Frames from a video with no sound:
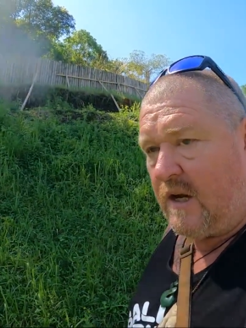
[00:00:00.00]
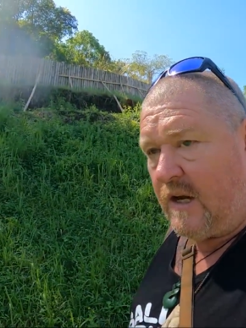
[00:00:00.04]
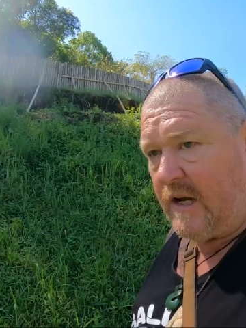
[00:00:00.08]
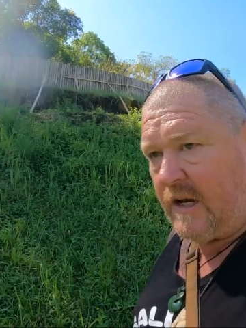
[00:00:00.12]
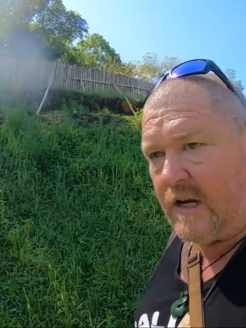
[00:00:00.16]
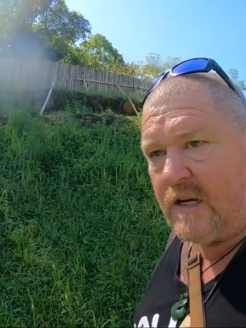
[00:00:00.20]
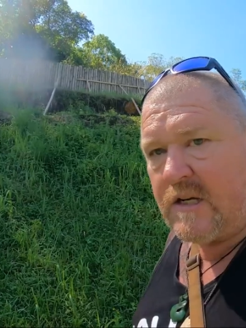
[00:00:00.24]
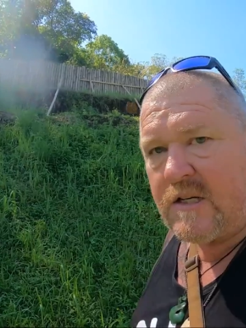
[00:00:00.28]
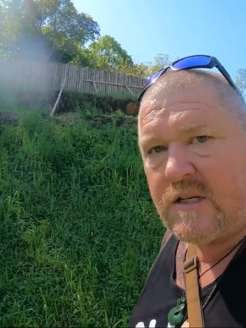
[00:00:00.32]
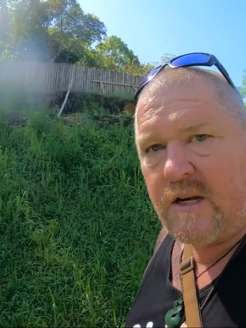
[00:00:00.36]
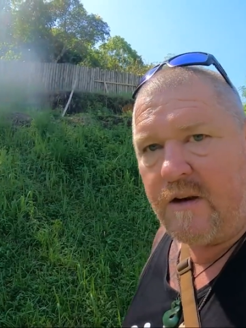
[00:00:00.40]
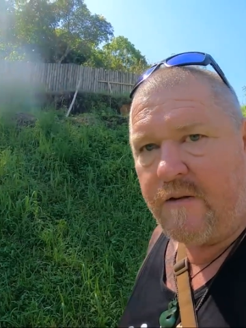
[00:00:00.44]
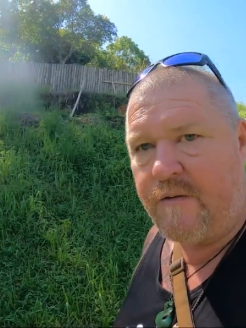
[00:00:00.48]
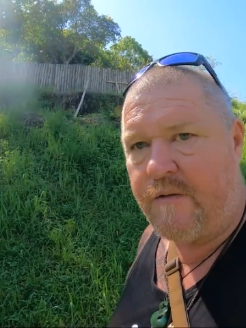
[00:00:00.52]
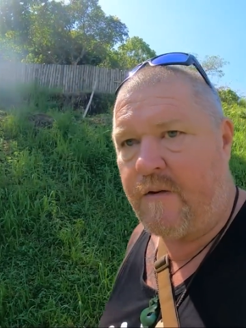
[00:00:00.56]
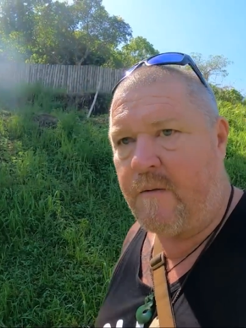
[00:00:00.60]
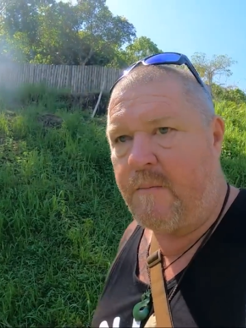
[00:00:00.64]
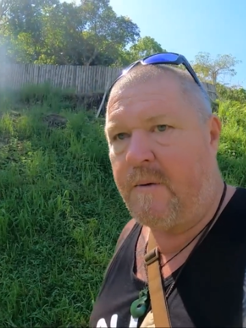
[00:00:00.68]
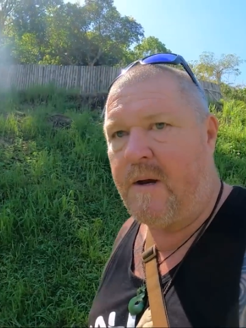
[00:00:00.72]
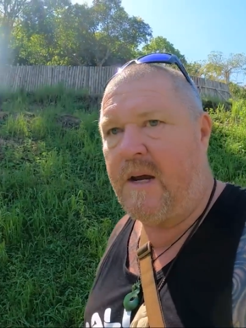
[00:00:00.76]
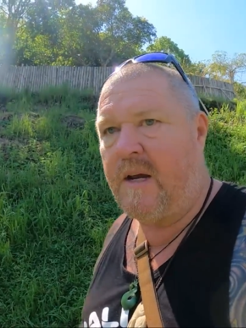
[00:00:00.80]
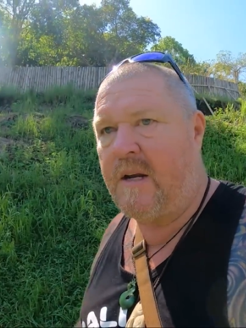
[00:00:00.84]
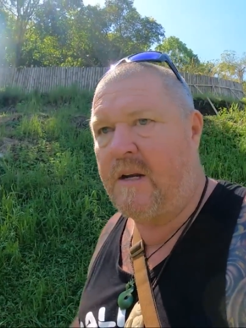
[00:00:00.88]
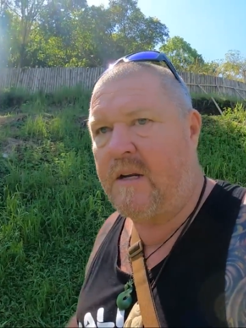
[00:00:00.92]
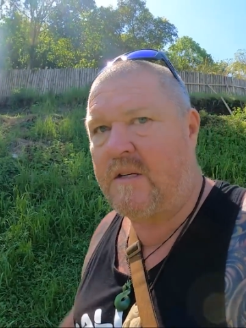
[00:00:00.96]
easily
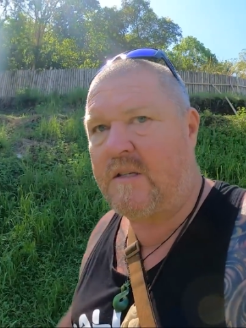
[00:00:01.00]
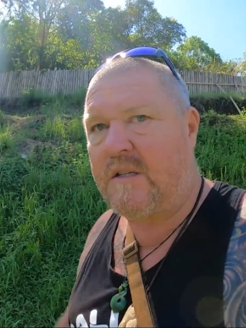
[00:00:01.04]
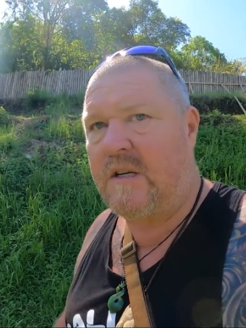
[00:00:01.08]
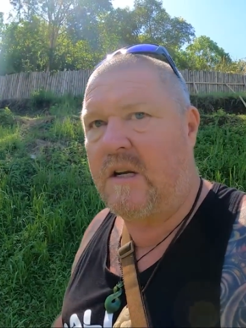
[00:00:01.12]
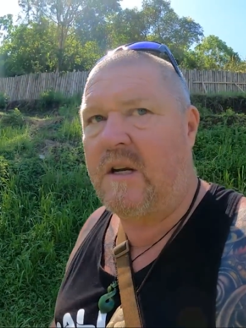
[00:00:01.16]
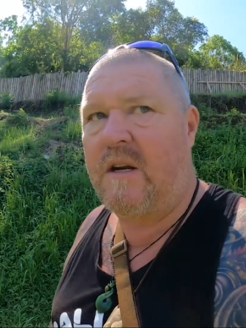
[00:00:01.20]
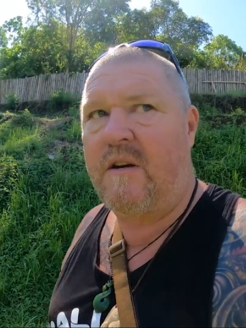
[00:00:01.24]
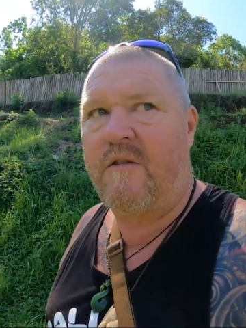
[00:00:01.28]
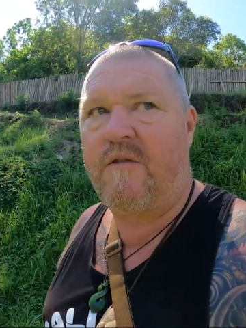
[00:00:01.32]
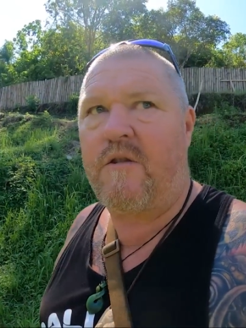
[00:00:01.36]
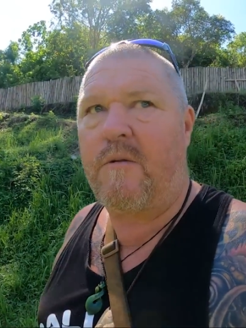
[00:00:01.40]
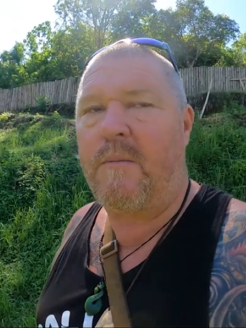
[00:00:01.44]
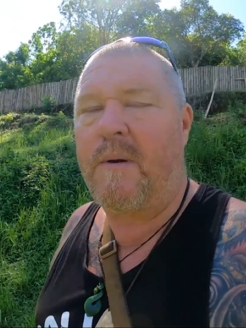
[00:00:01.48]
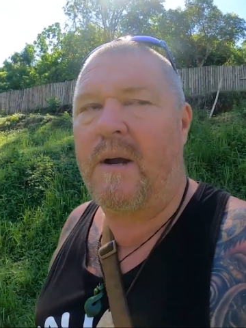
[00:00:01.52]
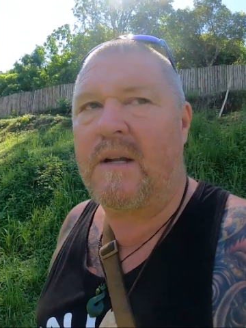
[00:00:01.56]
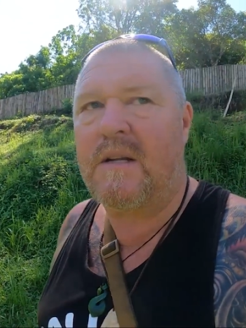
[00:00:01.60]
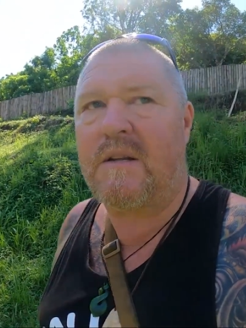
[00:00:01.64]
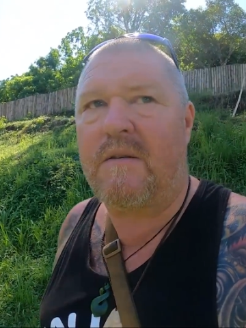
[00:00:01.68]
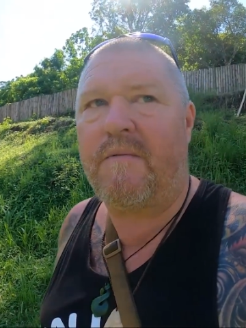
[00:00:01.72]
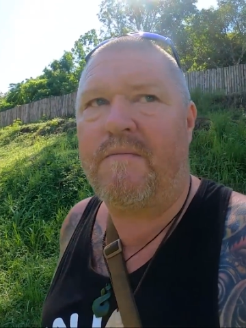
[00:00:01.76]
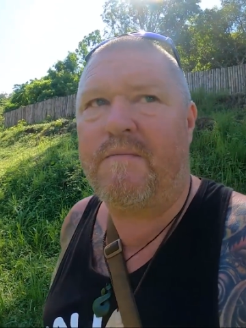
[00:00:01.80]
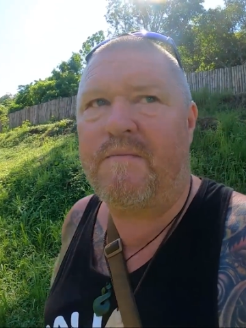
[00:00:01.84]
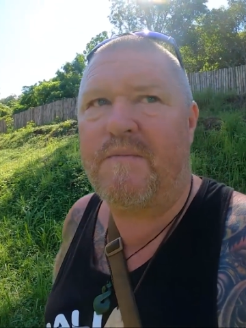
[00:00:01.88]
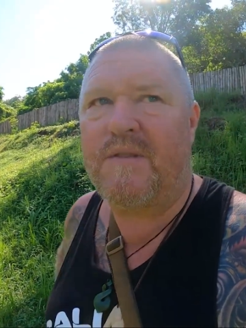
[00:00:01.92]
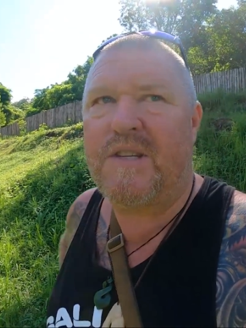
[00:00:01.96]
from here to Sydney for about
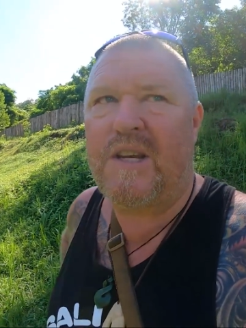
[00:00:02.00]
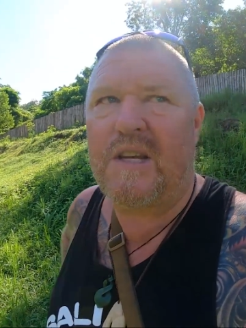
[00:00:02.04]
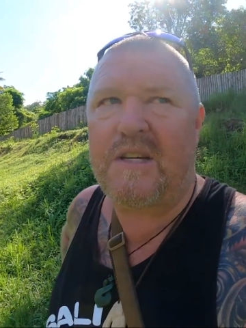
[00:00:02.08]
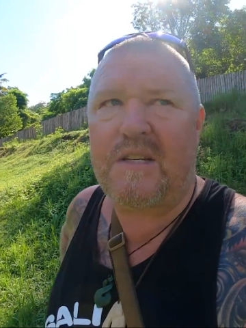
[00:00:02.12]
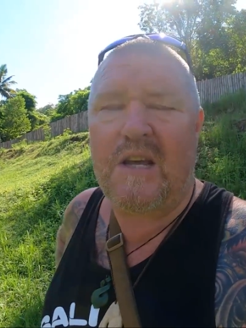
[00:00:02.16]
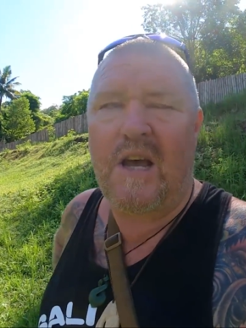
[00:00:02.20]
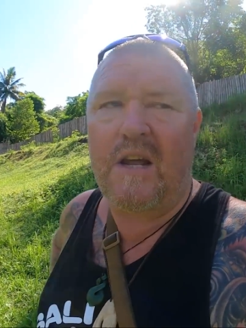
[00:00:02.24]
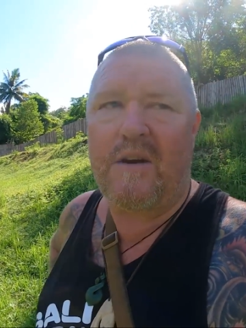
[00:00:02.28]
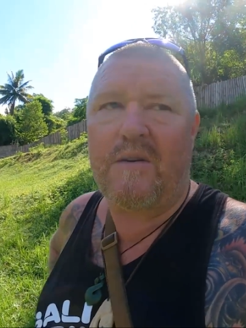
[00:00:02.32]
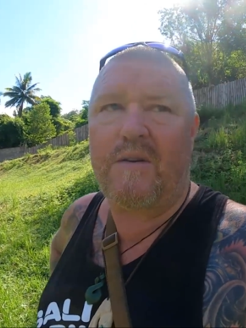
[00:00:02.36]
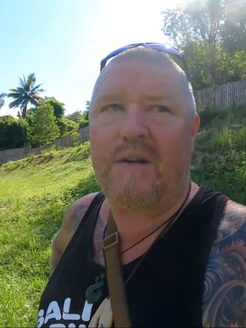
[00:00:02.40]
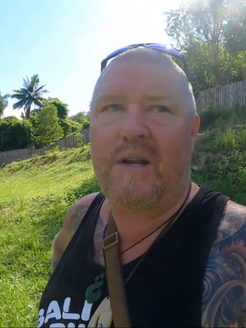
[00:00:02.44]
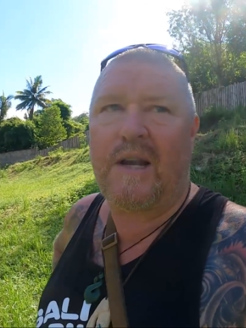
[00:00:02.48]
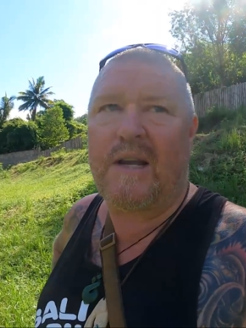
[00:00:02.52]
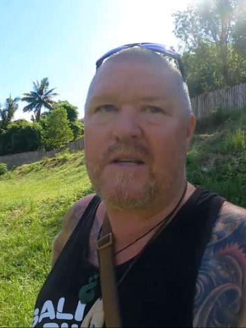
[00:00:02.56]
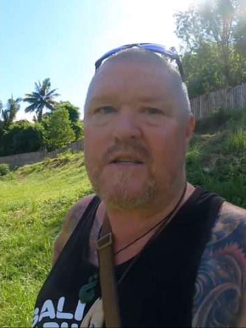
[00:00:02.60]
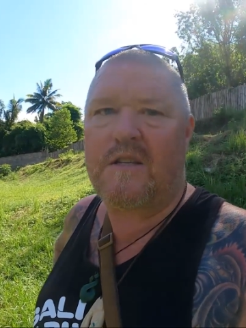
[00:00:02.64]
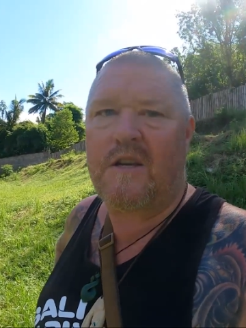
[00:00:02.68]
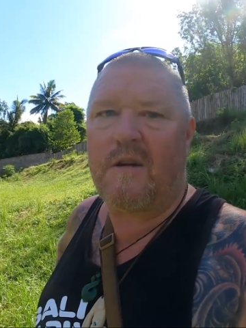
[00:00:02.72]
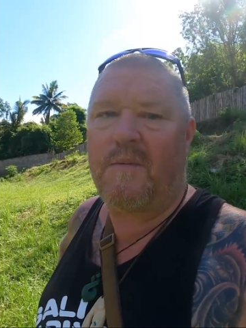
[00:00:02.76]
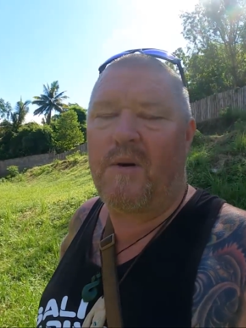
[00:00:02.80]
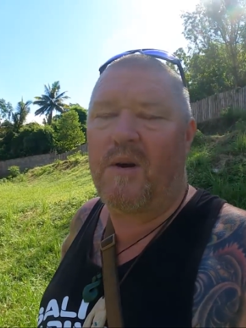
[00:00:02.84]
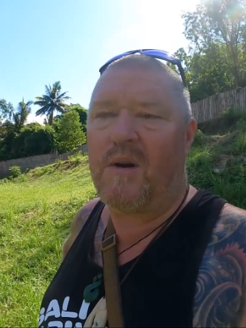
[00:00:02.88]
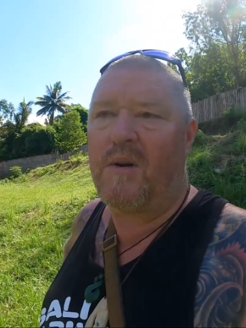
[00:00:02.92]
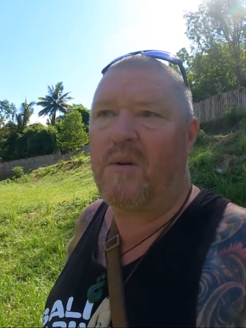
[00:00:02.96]
$600
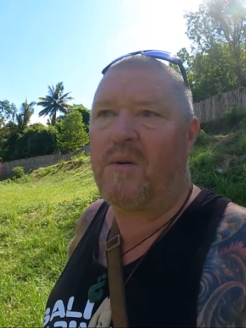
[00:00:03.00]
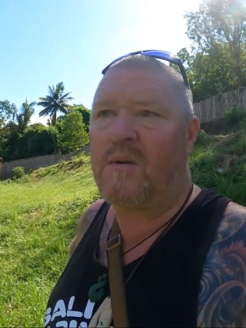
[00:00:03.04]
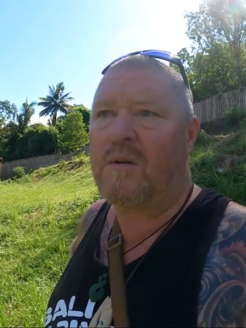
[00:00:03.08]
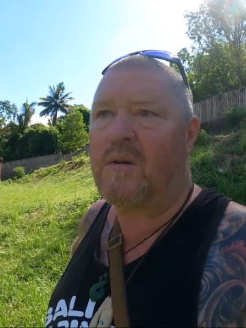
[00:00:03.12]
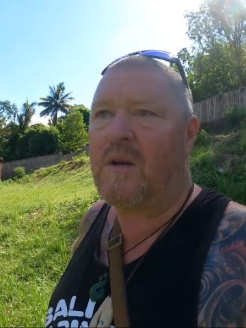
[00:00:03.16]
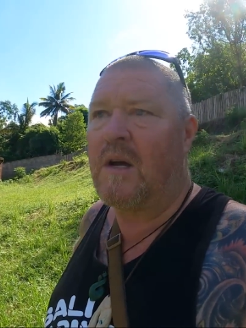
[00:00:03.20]
last time I looked.